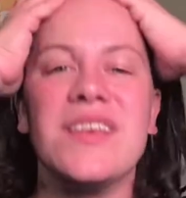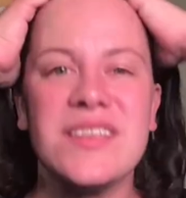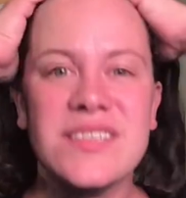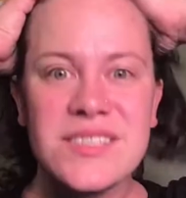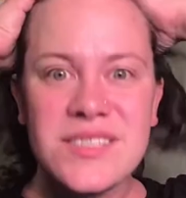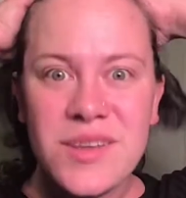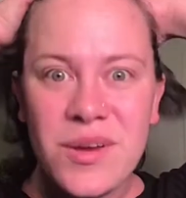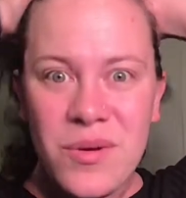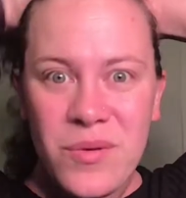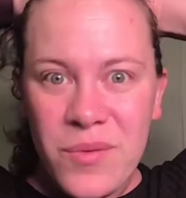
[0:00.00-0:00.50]

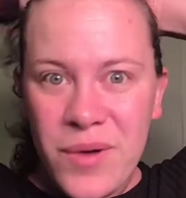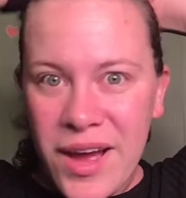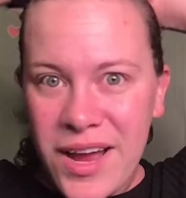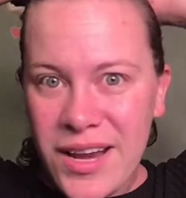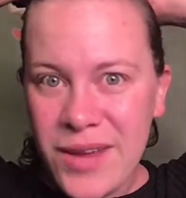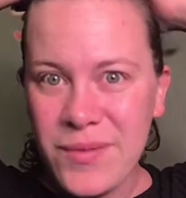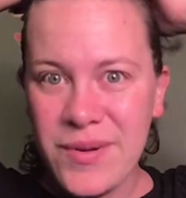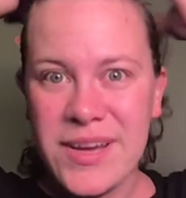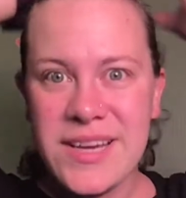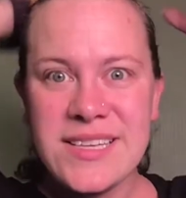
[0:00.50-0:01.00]
so
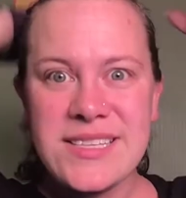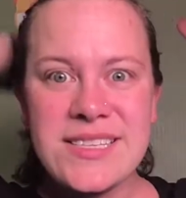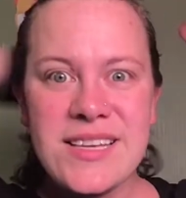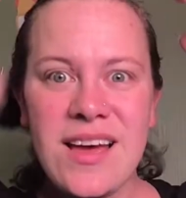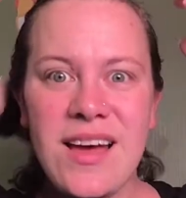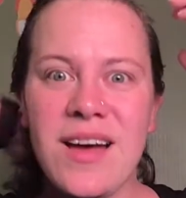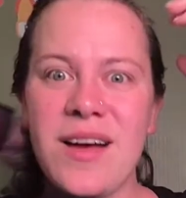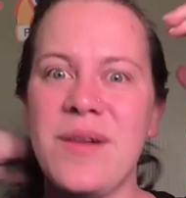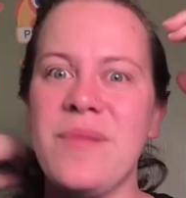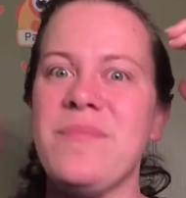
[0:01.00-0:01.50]
anyways,
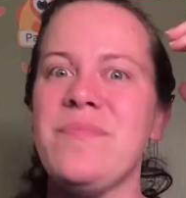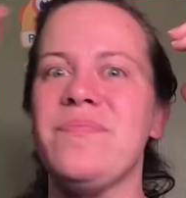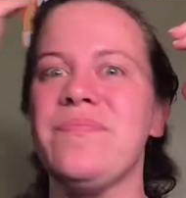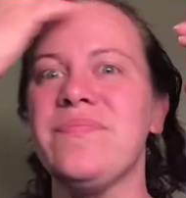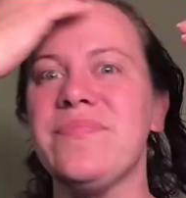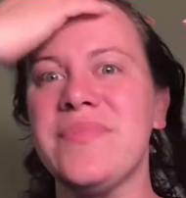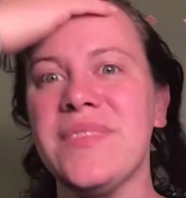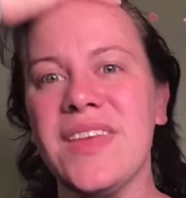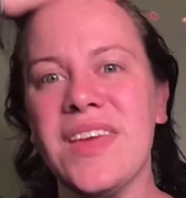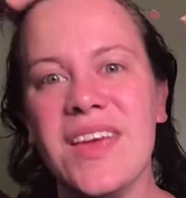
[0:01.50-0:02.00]
um,
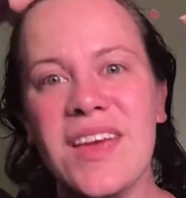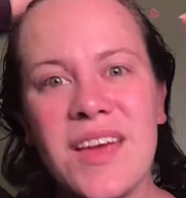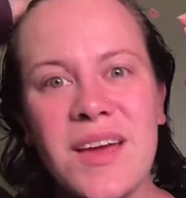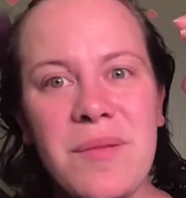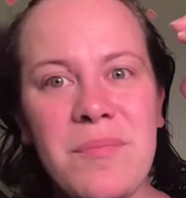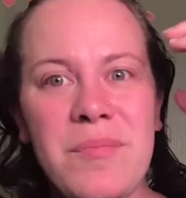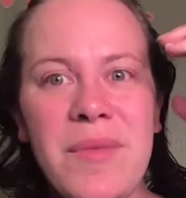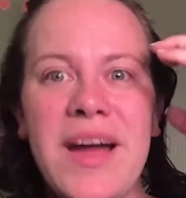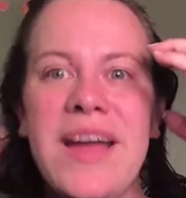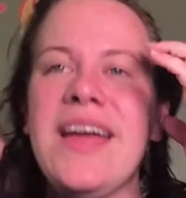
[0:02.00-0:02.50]

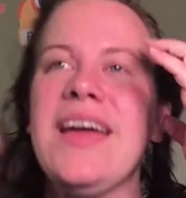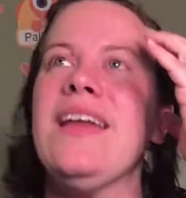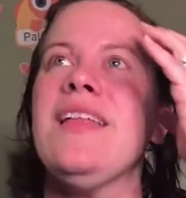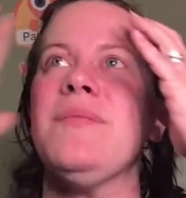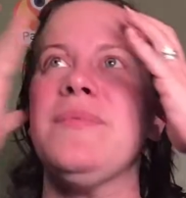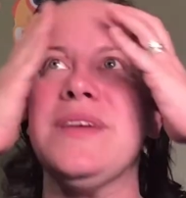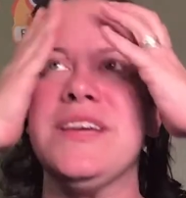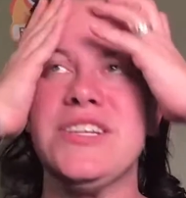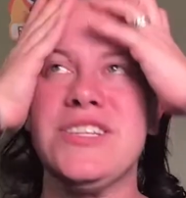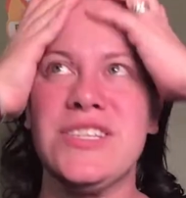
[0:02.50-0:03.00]
my
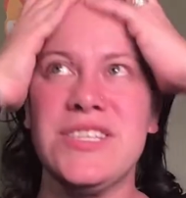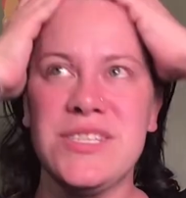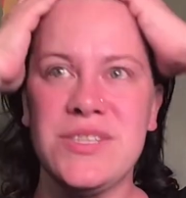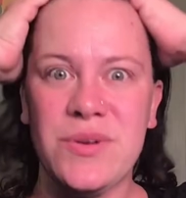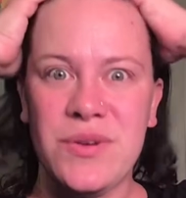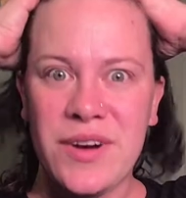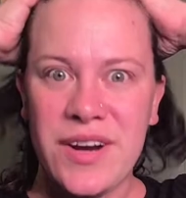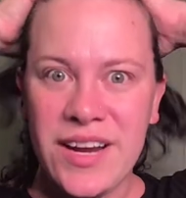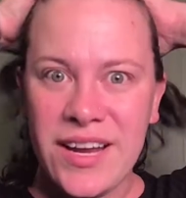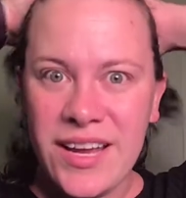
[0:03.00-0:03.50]
alopecia
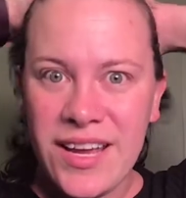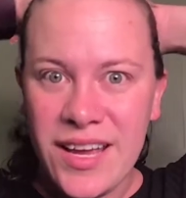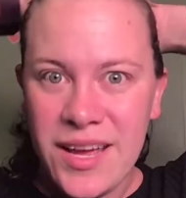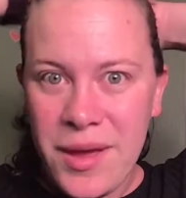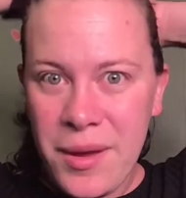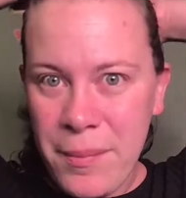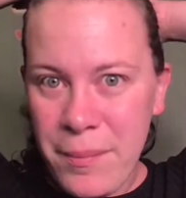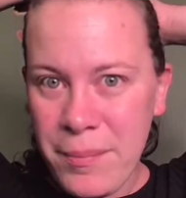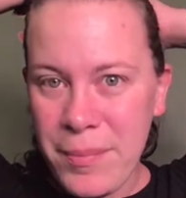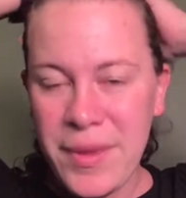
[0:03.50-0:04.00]
story
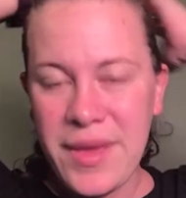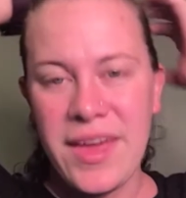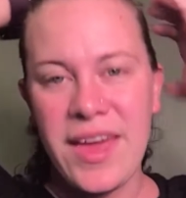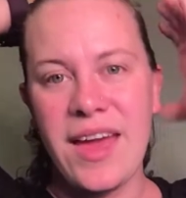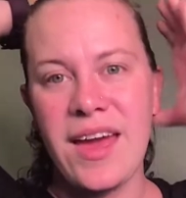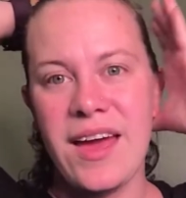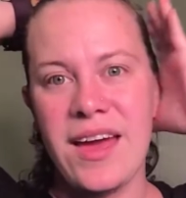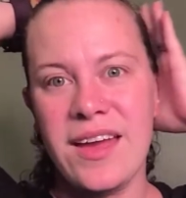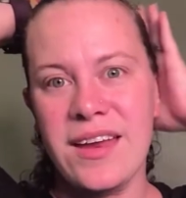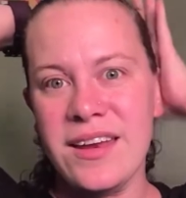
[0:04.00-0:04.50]

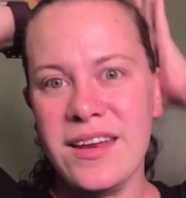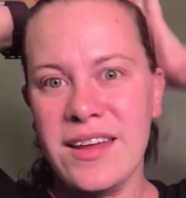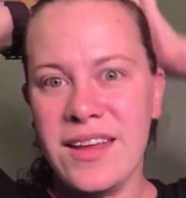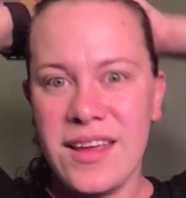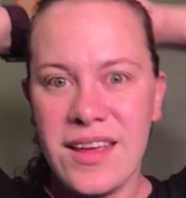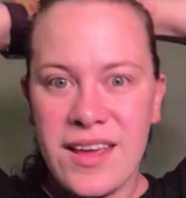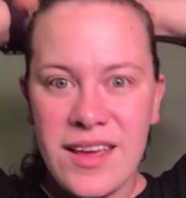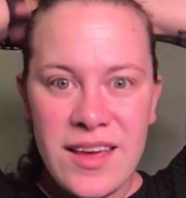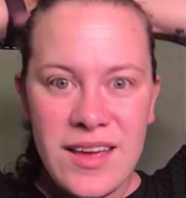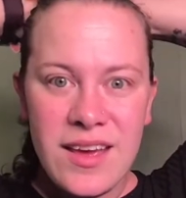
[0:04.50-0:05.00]
began
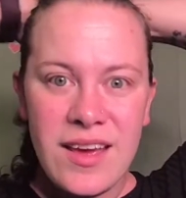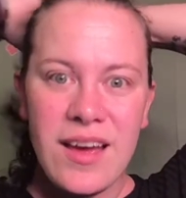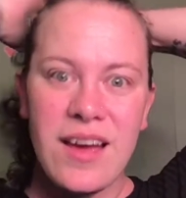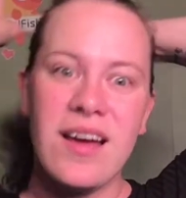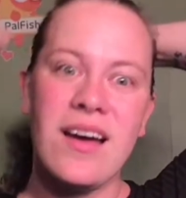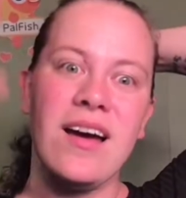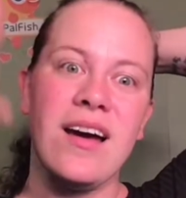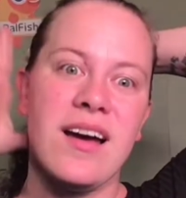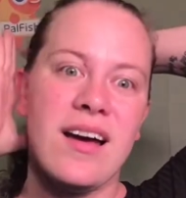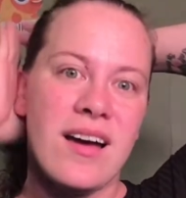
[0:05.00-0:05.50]

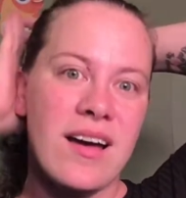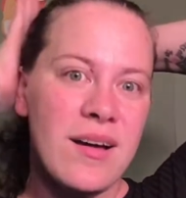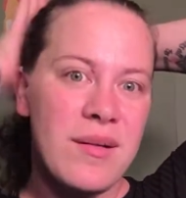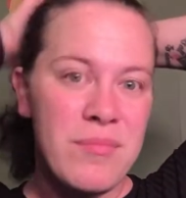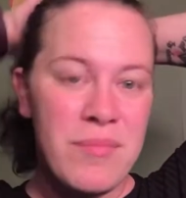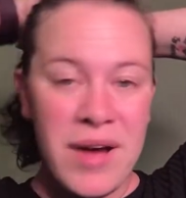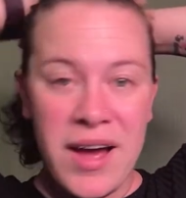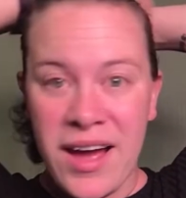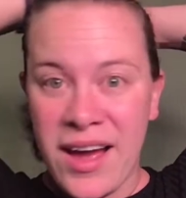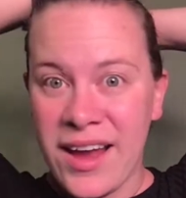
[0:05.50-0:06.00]
uh,
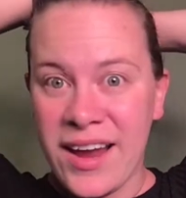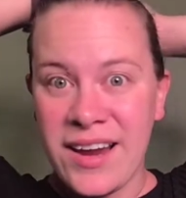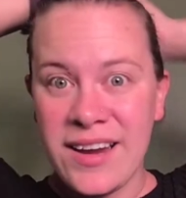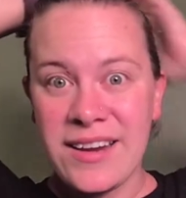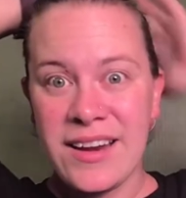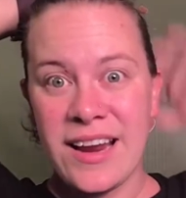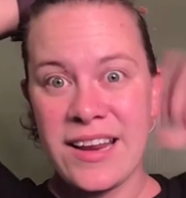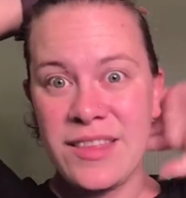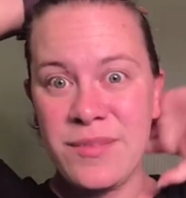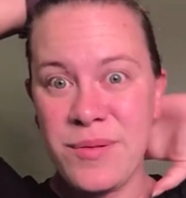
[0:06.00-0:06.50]
my
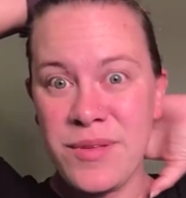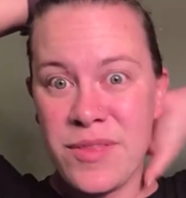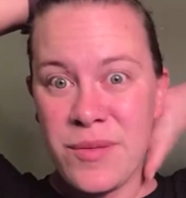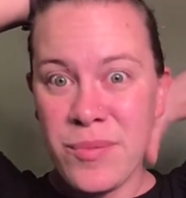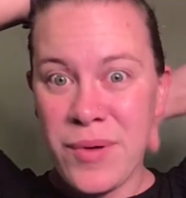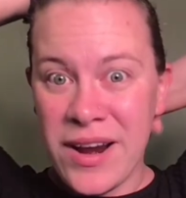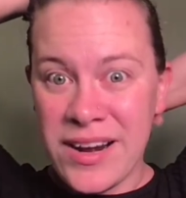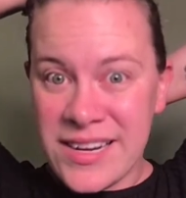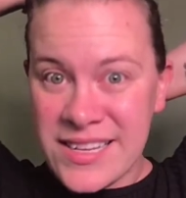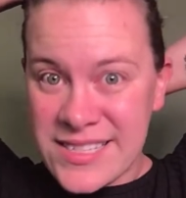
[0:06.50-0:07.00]
ninth month of
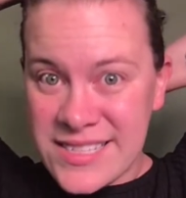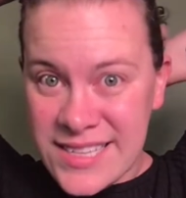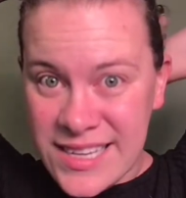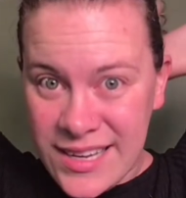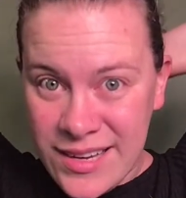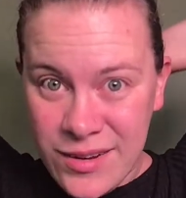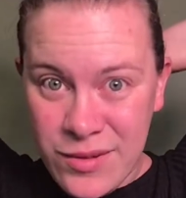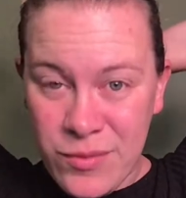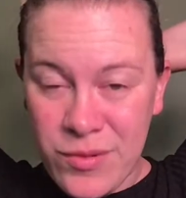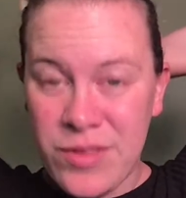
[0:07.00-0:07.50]

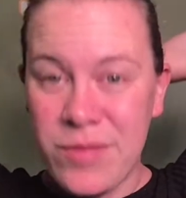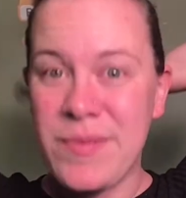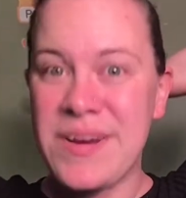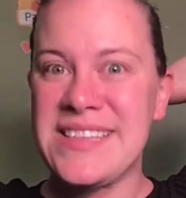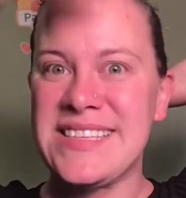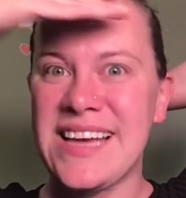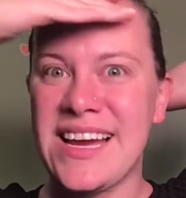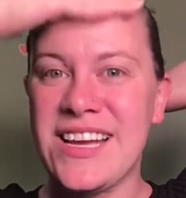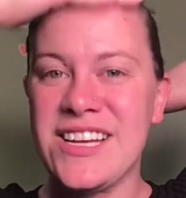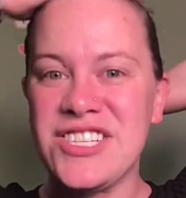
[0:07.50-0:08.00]
pregnancy with my
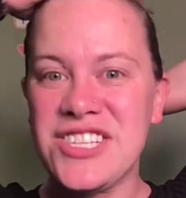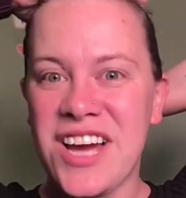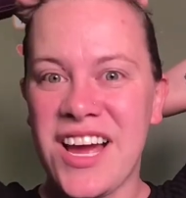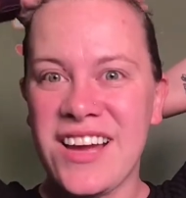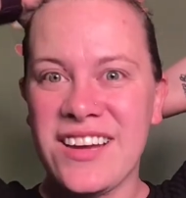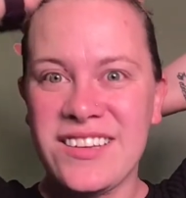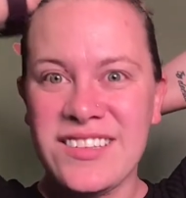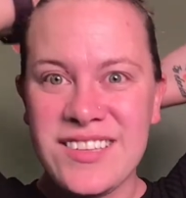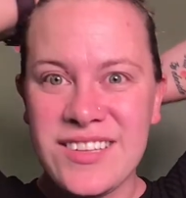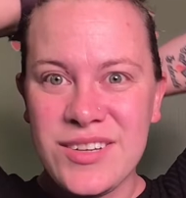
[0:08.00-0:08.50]
second
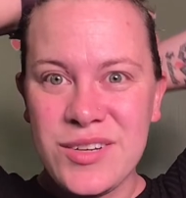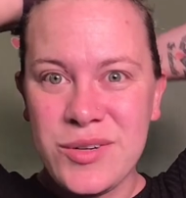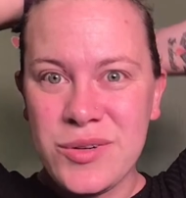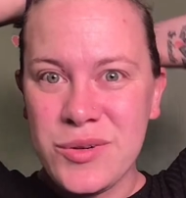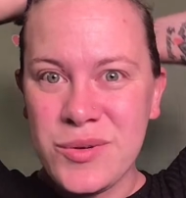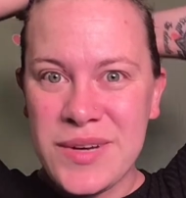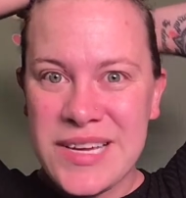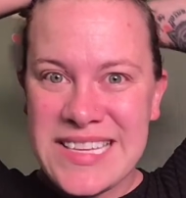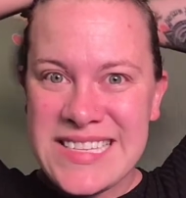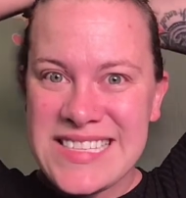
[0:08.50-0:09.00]
child,
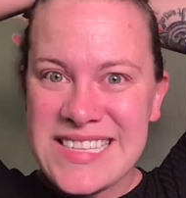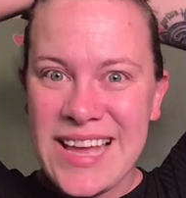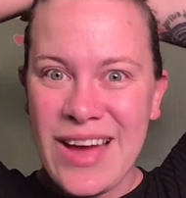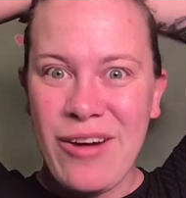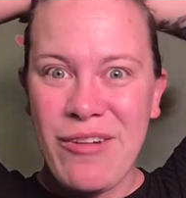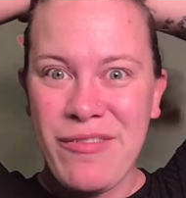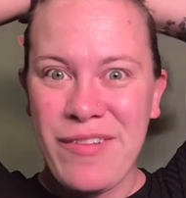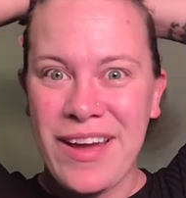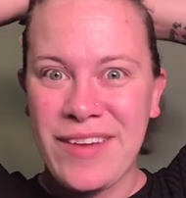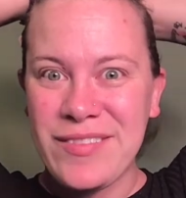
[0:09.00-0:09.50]
who is
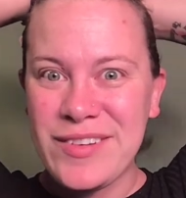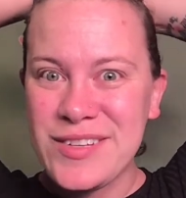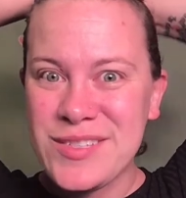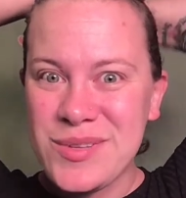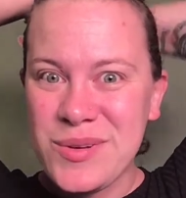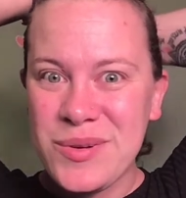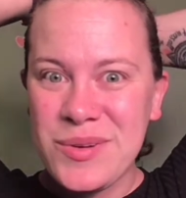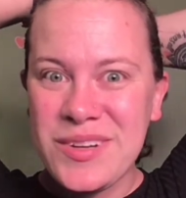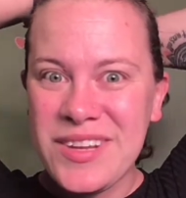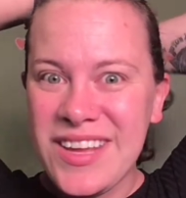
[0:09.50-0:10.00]
now five years
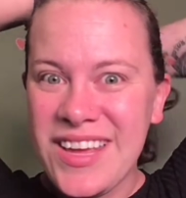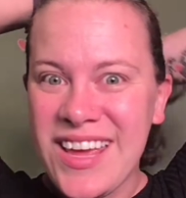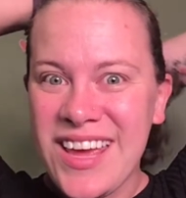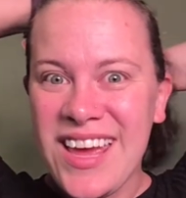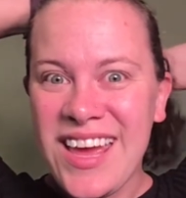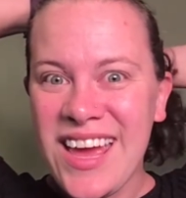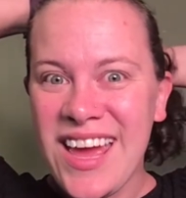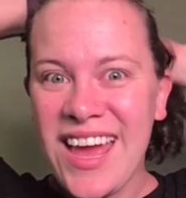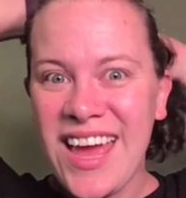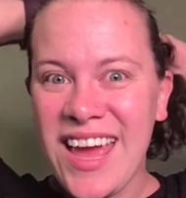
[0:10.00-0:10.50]
old.
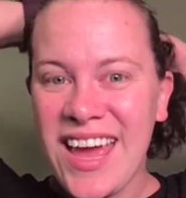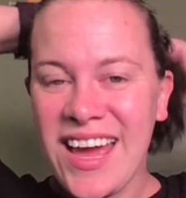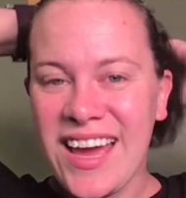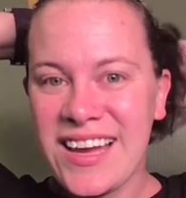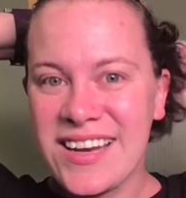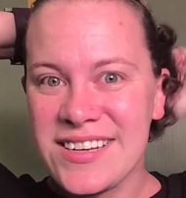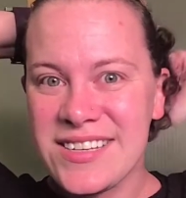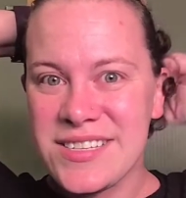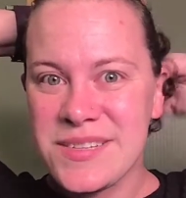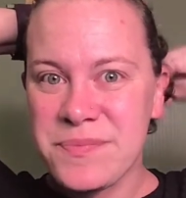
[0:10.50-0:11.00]

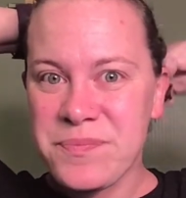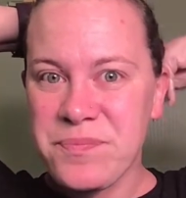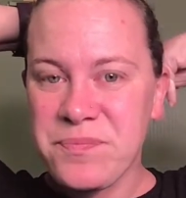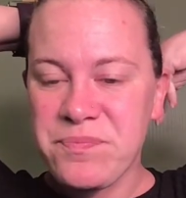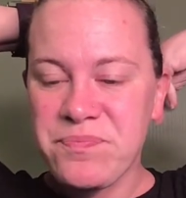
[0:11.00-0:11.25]
And